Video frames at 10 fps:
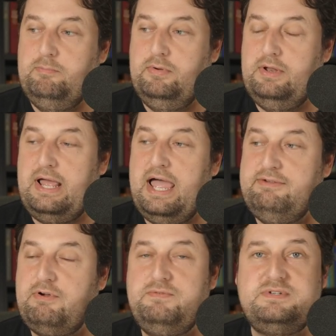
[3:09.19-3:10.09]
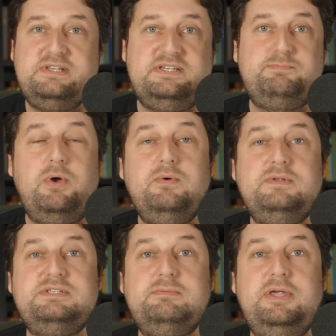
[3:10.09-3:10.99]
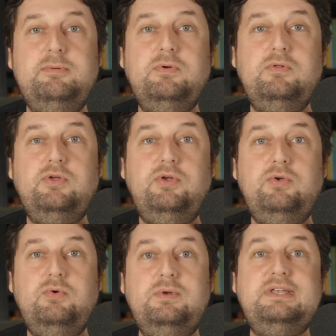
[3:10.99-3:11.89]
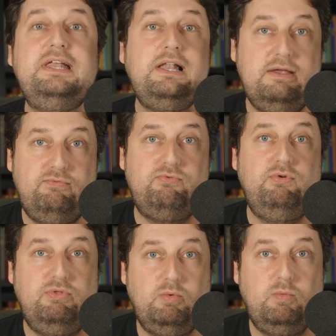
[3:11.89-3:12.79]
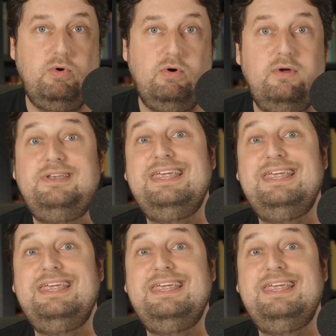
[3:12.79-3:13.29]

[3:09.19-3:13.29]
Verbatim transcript: But I've obviously spoken to people who did live through the war.